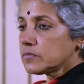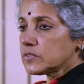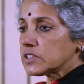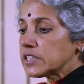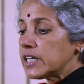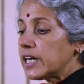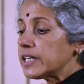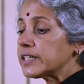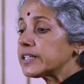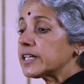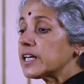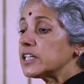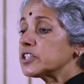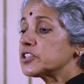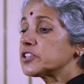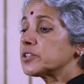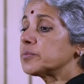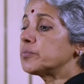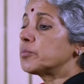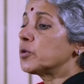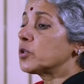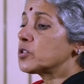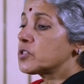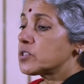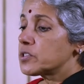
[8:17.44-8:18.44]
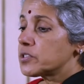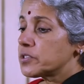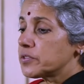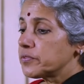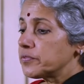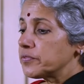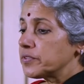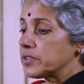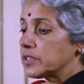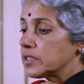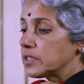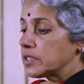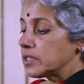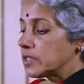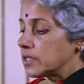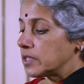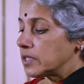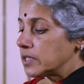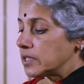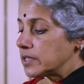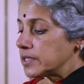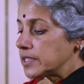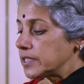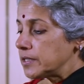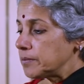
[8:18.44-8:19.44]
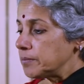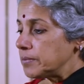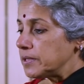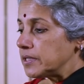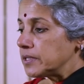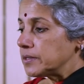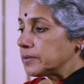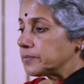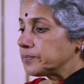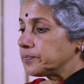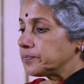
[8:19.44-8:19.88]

had culture positive T B.